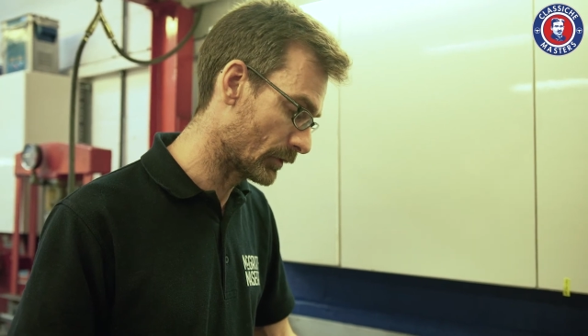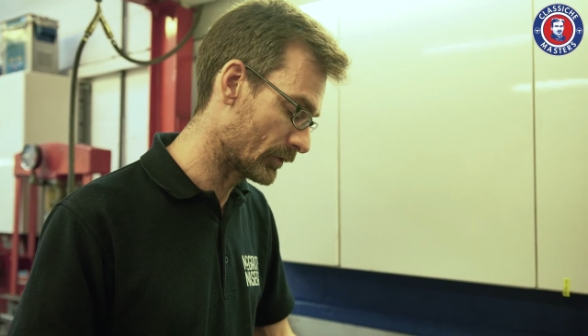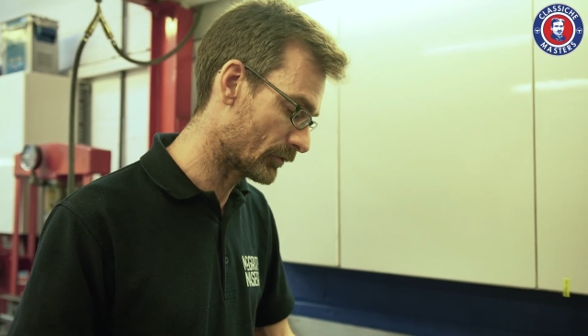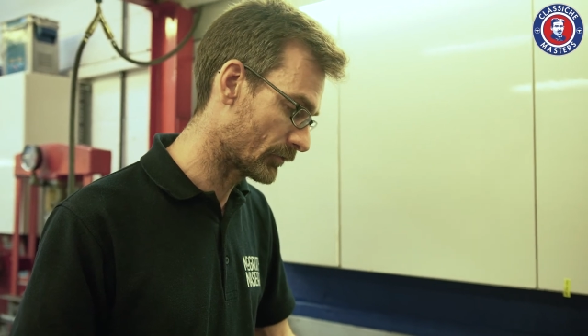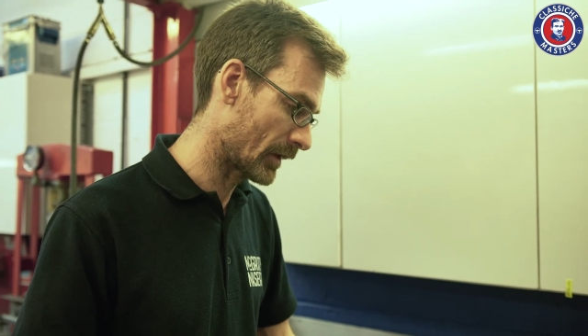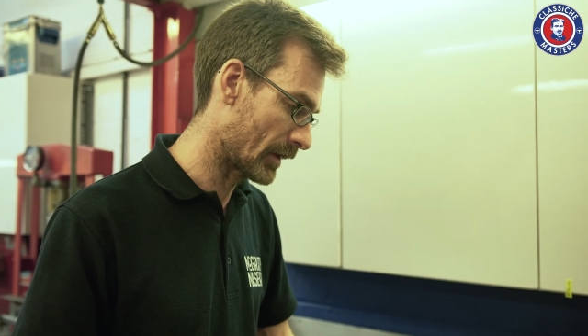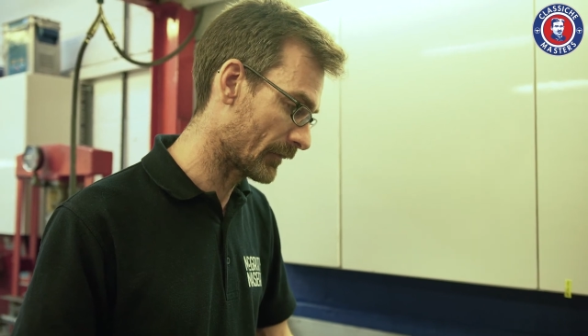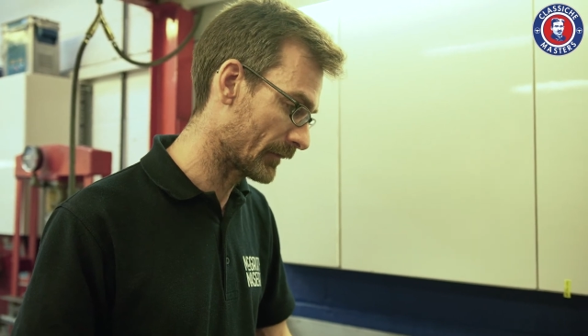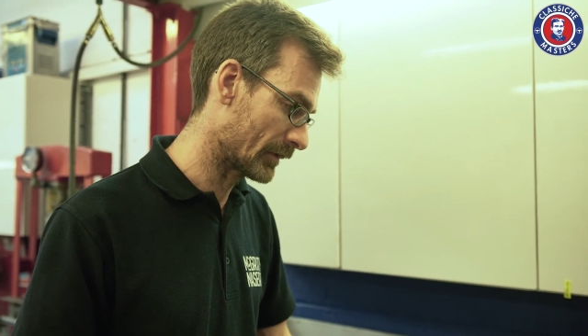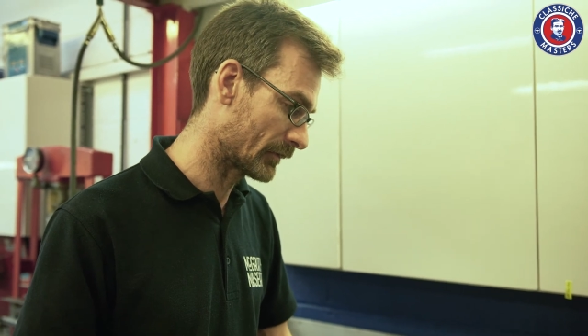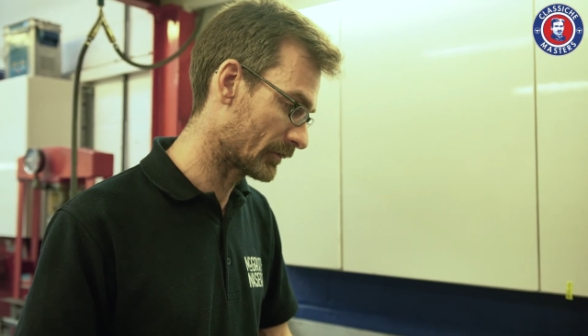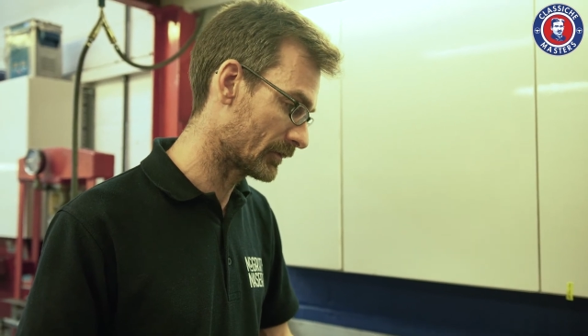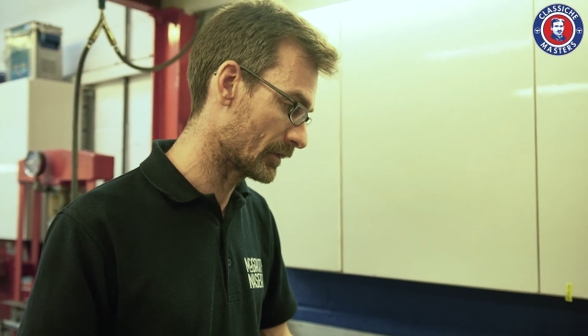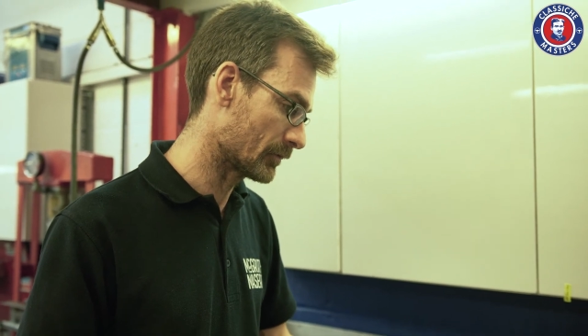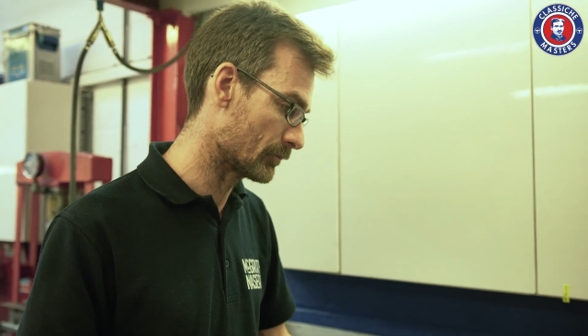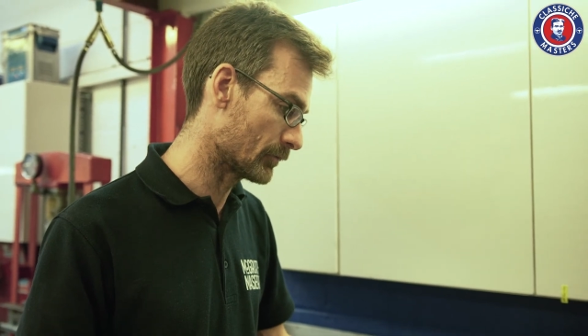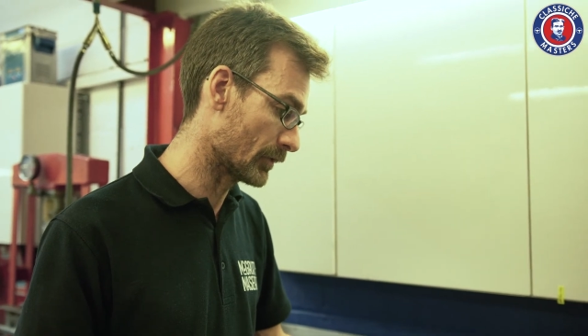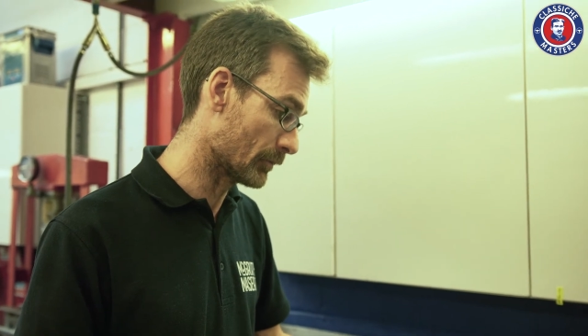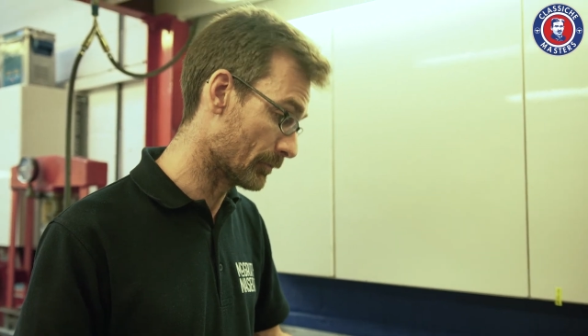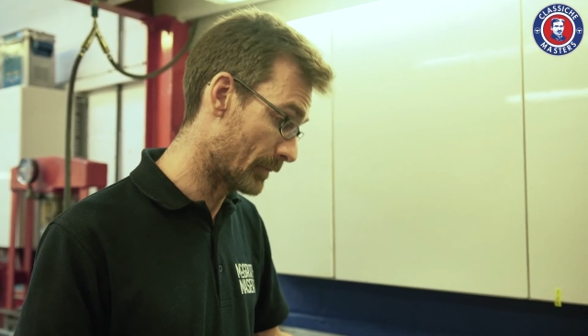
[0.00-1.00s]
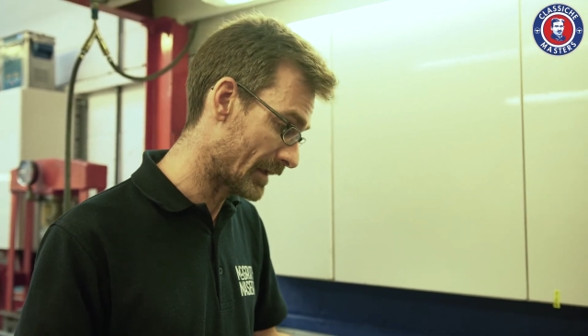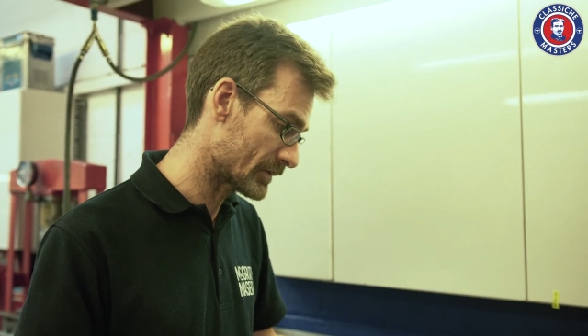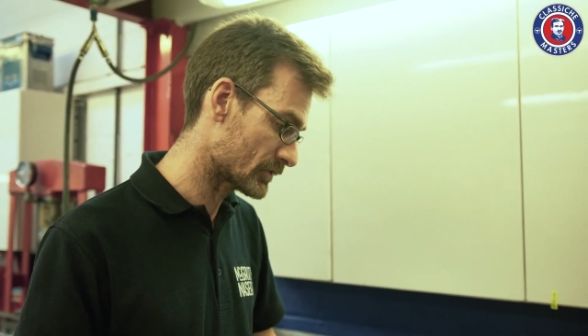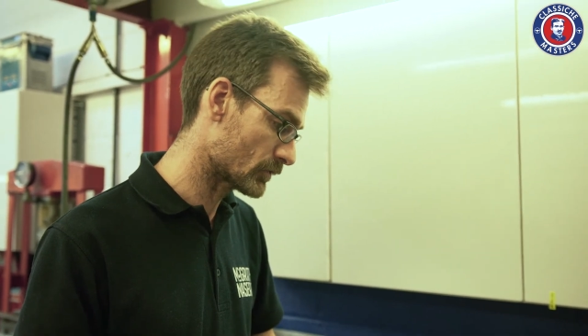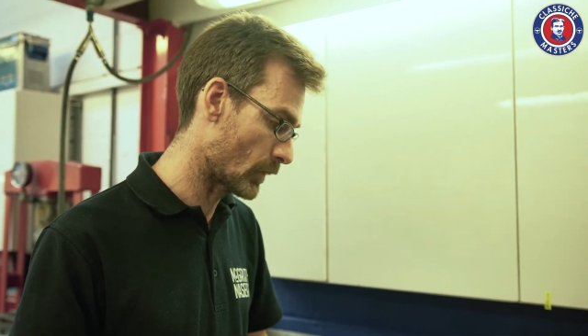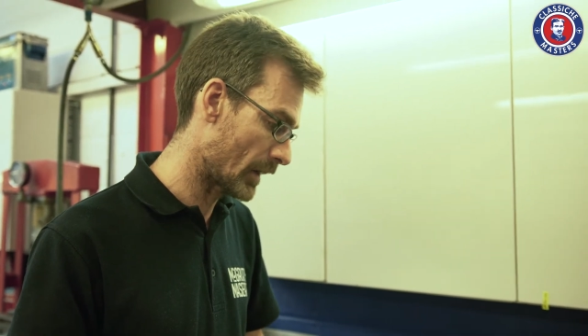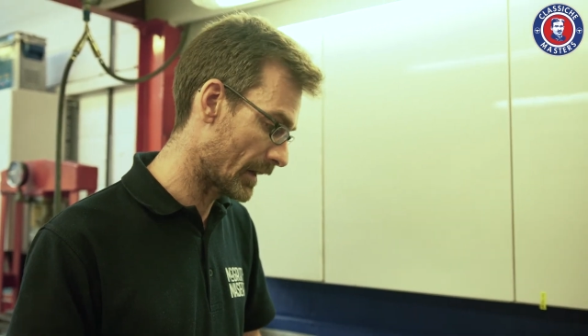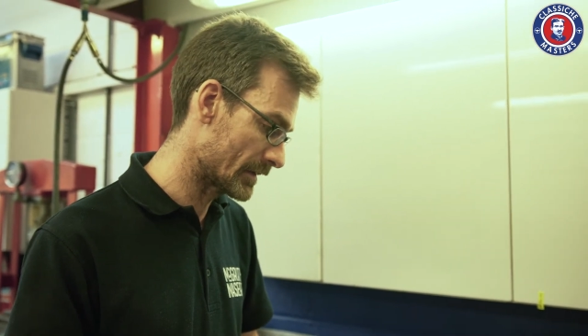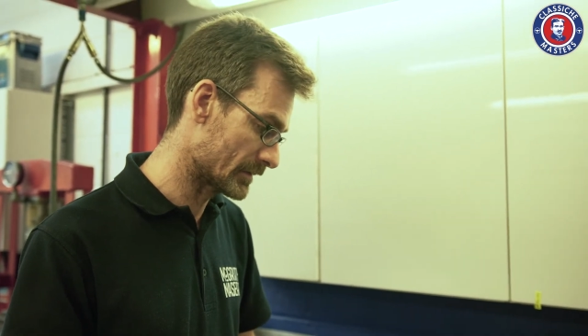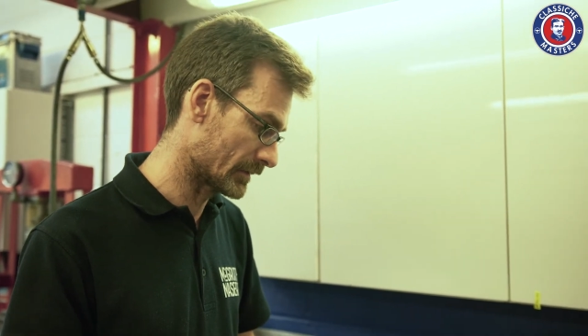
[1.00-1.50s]
We found that's the
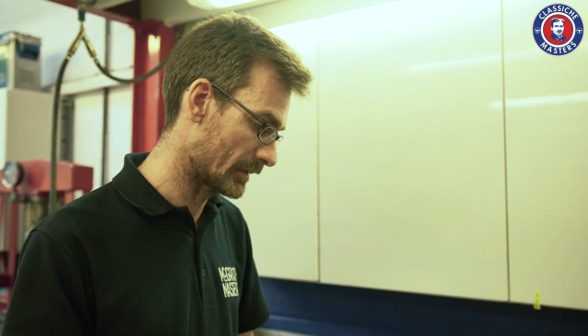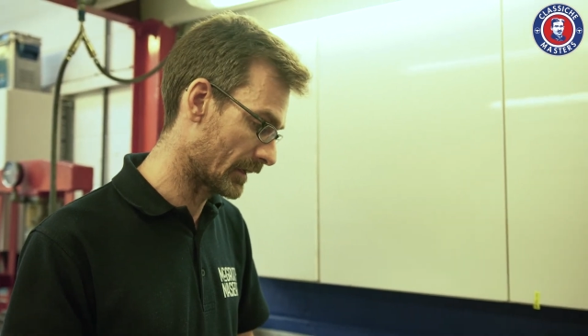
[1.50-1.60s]
best way to